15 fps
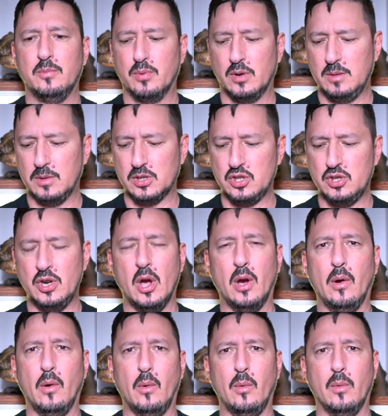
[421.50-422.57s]
pretty much
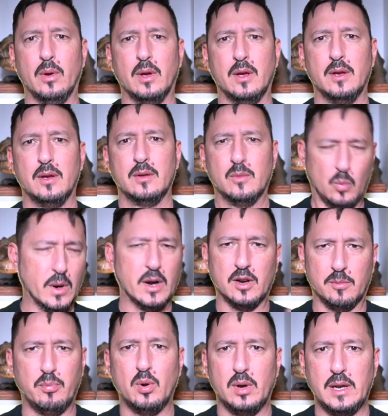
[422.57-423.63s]
know where to
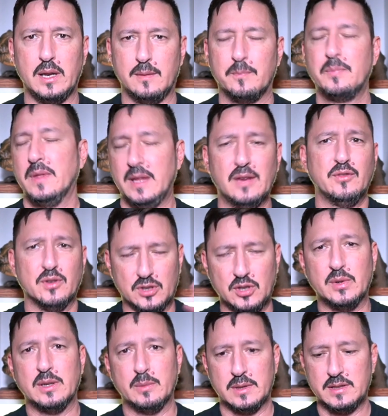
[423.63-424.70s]
put it if you're
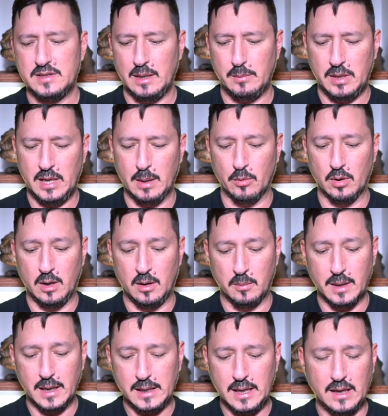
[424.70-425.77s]
doing it with the same camera. And in
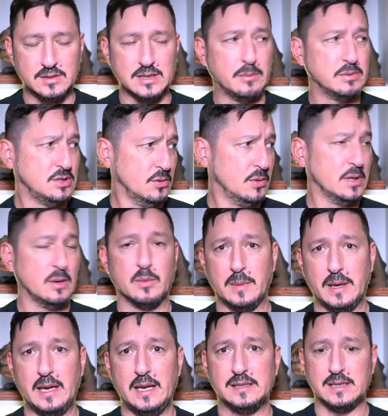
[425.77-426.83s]
my case, I was doing it with
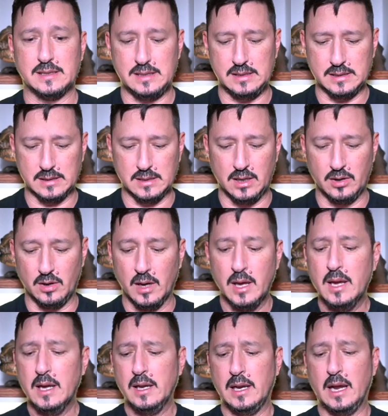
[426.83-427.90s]
my A sixty-six hundred.
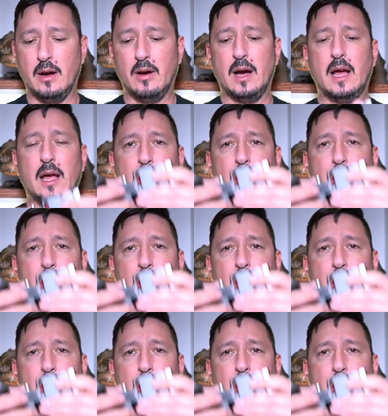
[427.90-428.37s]
Now, I